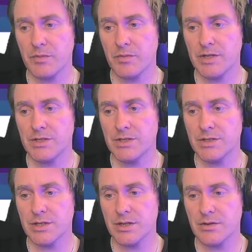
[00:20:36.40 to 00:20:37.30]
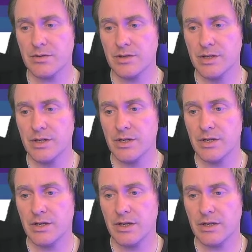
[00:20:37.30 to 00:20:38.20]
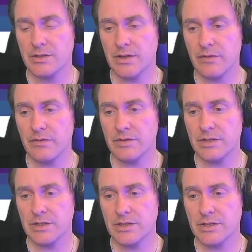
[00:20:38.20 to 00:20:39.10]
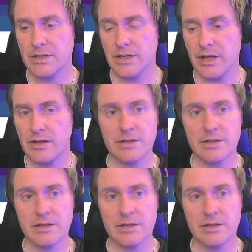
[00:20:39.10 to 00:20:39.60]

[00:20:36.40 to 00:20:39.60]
regions here, getting 60.